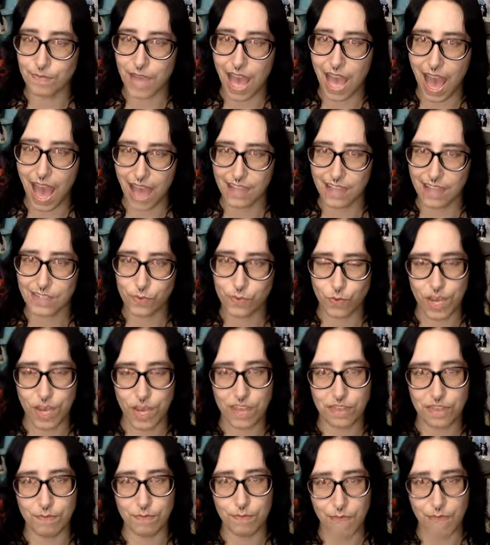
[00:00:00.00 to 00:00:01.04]
as
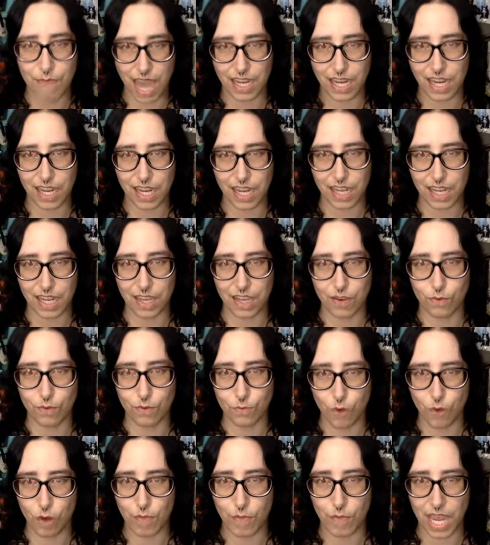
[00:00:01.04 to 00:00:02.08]
with many
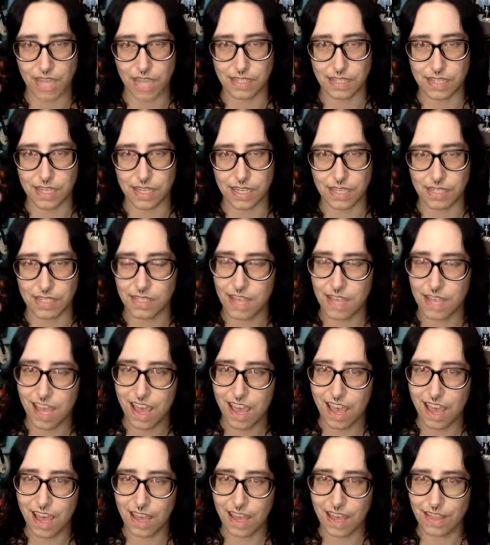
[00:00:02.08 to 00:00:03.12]
romances,
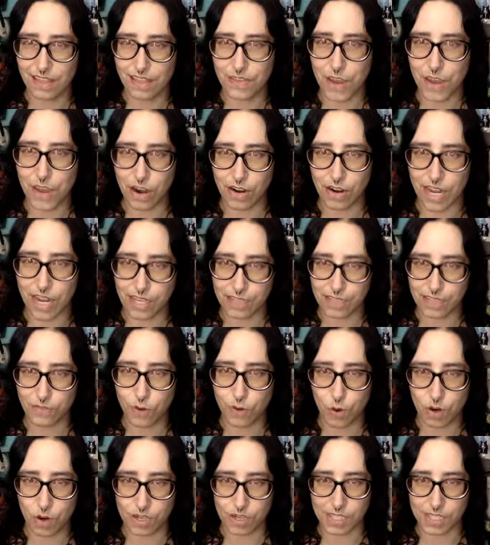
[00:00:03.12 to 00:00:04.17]
there is, of
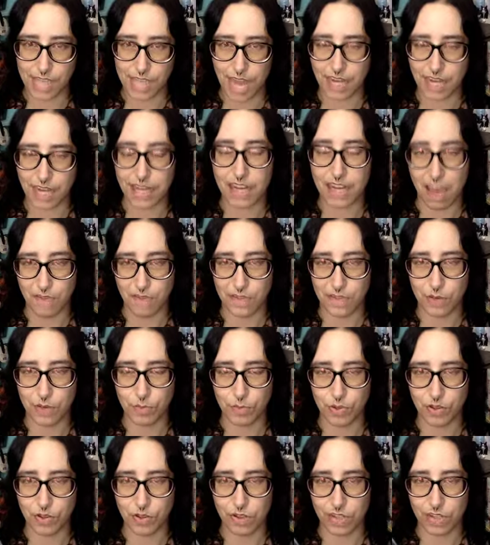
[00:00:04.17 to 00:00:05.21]
course, that
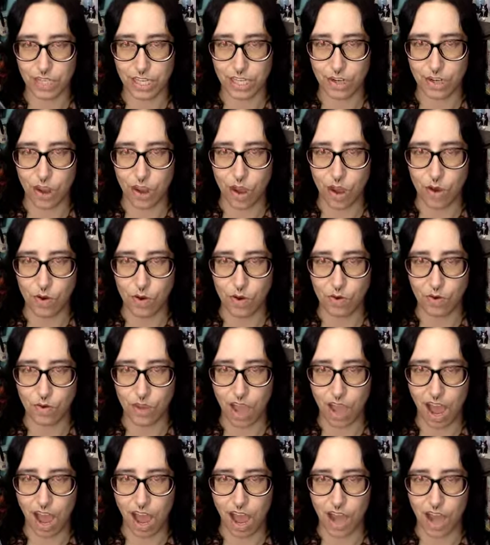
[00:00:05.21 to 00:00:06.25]
inevitable, you know,
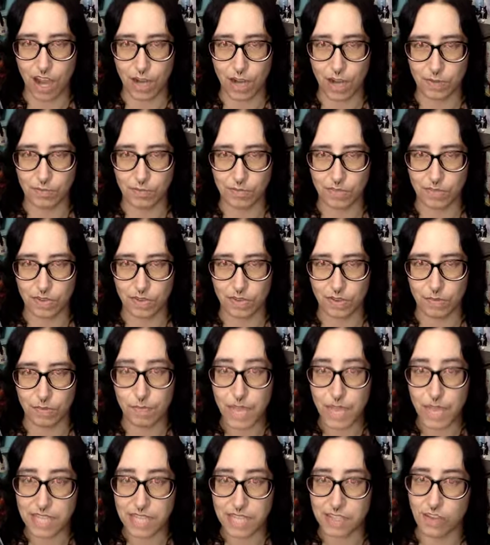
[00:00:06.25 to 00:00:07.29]

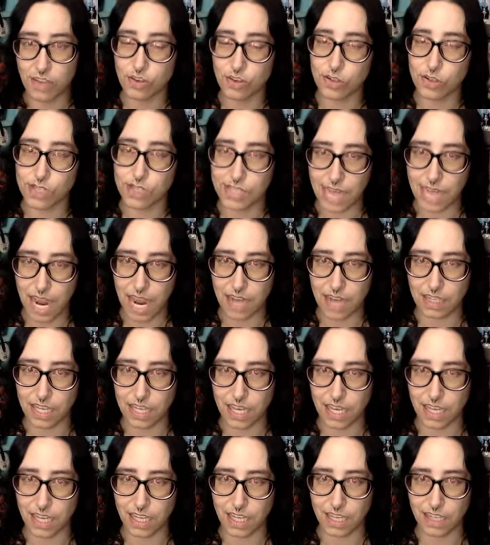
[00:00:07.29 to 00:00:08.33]

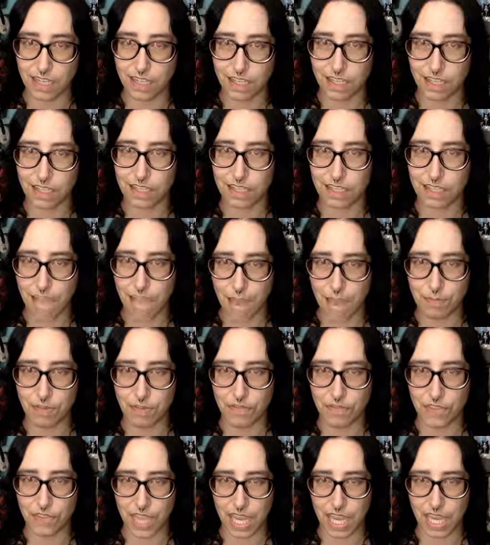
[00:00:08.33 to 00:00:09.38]
misunderstanding type of
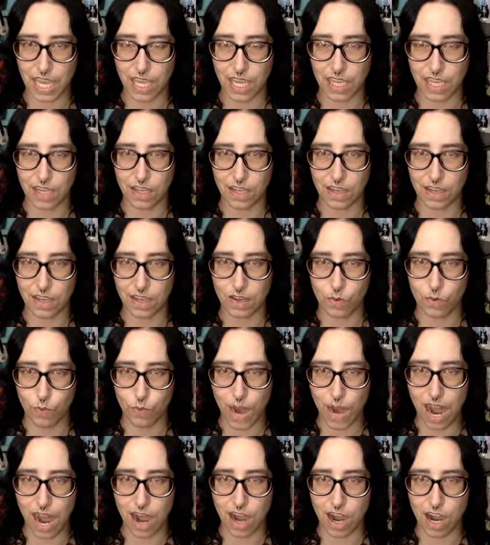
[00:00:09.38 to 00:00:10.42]
thing
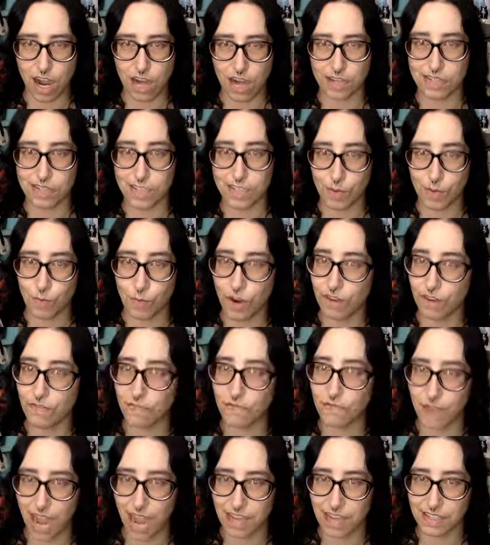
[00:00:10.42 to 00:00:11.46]
where someone
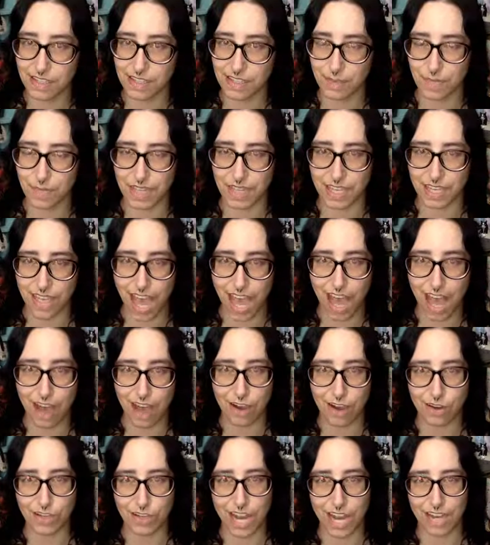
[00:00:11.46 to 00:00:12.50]
finds something
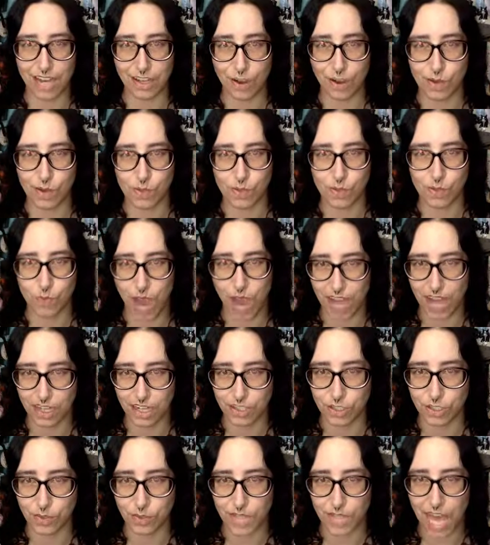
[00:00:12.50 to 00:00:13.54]
out and goes, why
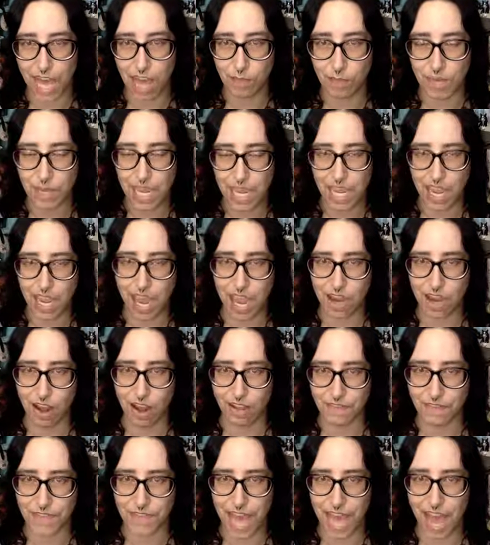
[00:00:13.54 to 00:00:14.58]
didn't you tell me, and all
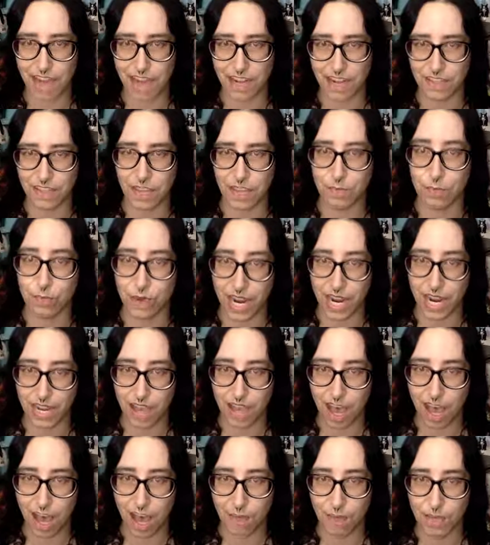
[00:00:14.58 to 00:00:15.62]
of that, and they break
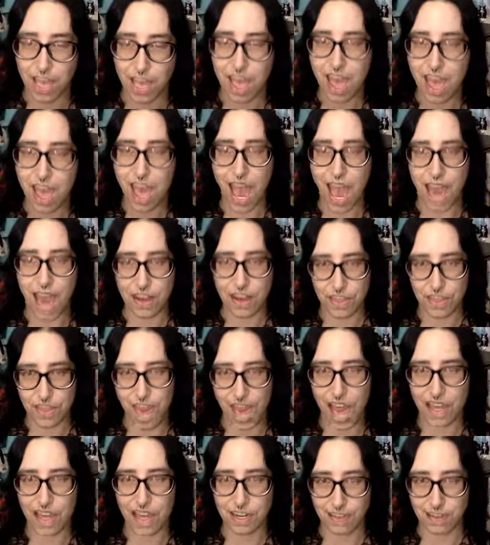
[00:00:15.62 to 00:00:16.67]
up, and
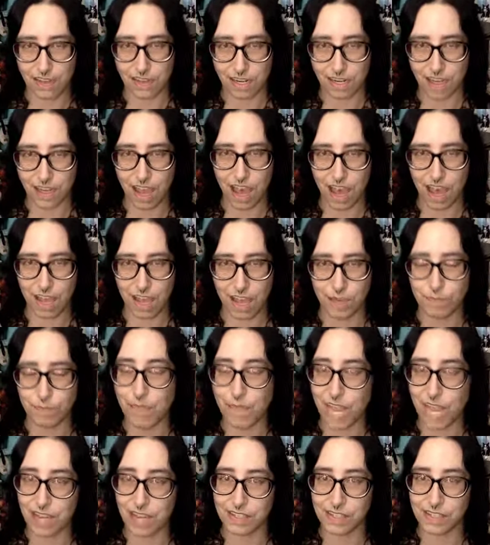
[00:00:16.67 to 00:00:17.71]
that
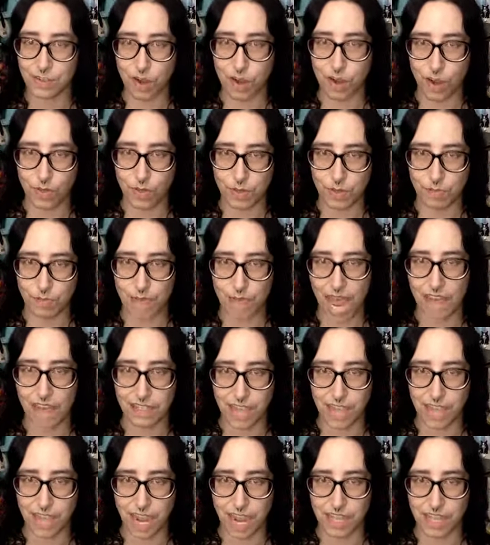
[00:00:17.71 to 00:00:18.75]
makes, you know, the
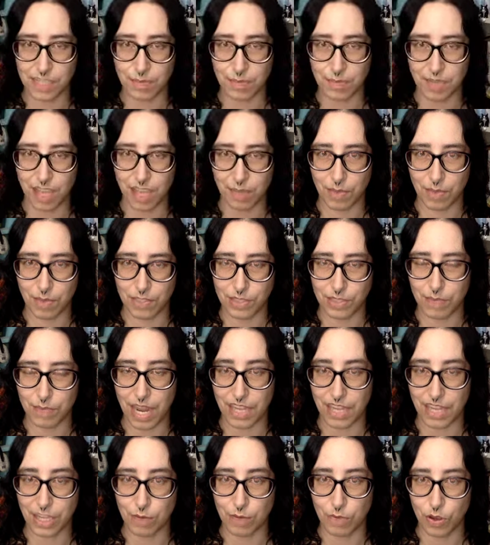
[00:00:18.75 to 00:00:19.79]
bad guys be able to
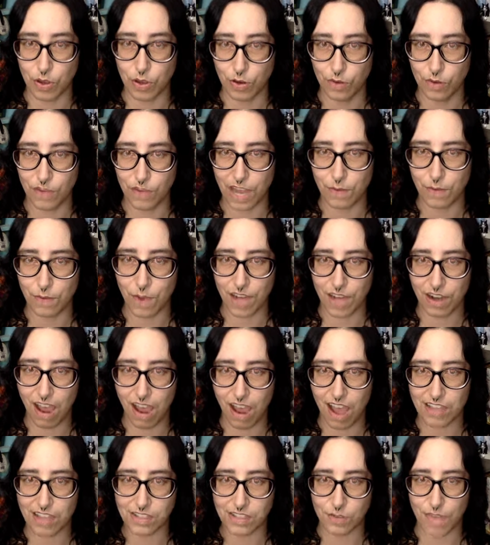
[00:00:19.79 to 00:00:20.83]
make their move and
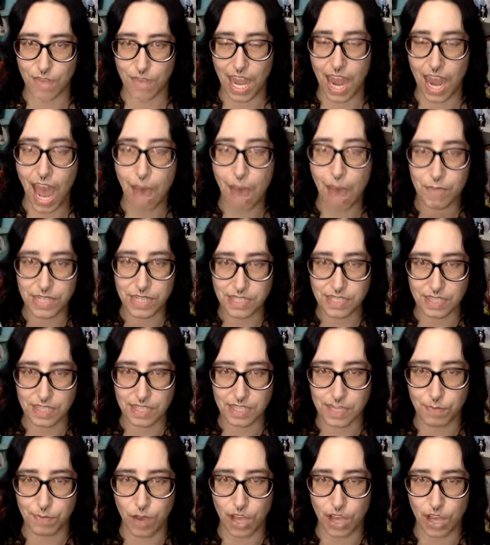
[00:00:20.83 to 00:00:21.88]
whatnot. So that happens in
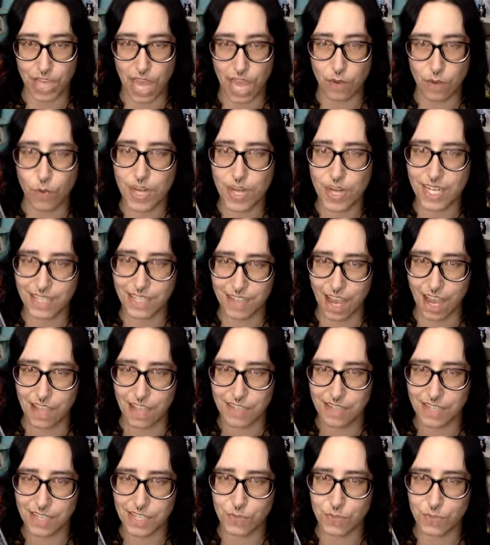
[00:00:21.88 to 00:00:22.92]
this book, and when it
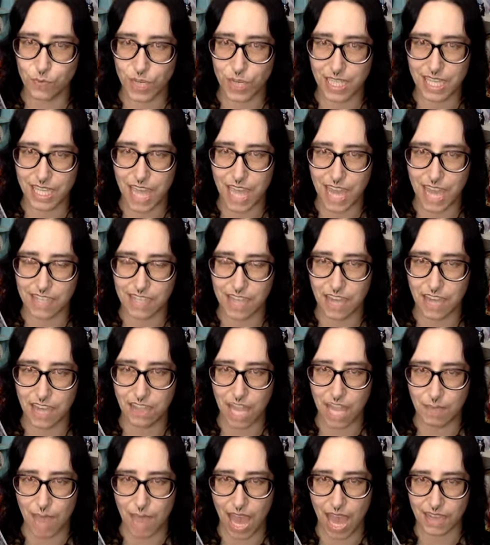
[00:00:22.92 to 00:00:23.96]
does, it's really
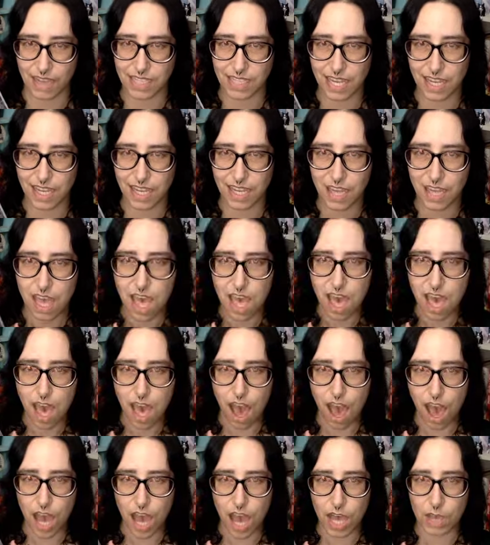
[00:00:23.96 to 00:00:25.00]
anticlimactic,
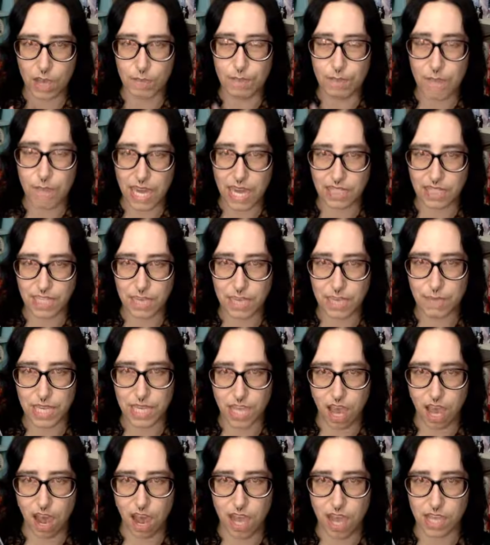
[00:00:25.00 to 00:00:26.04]
mainly
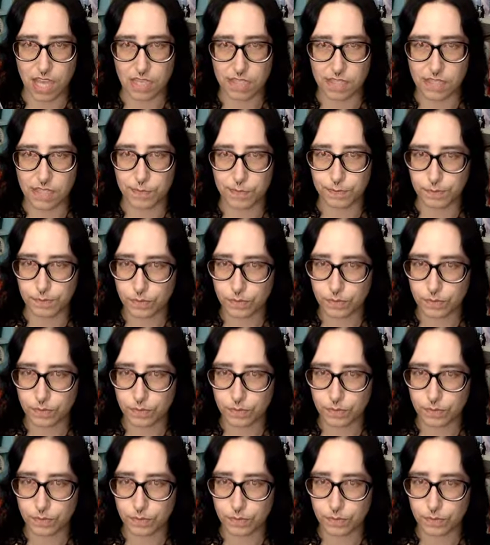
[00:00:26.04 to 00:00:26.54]
because